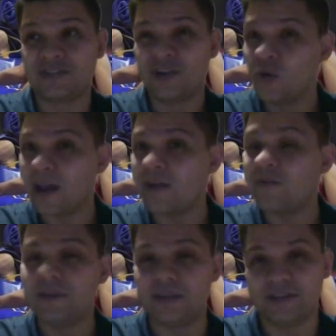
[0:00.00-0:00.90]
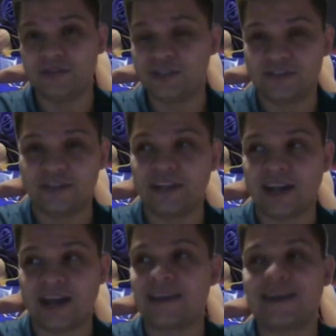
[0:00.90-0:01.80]
look everything you just did.
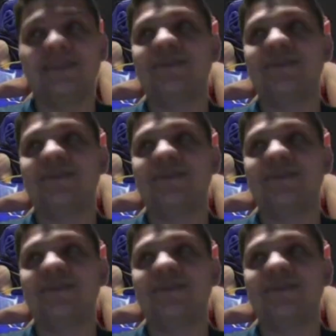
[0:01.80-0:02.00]
I can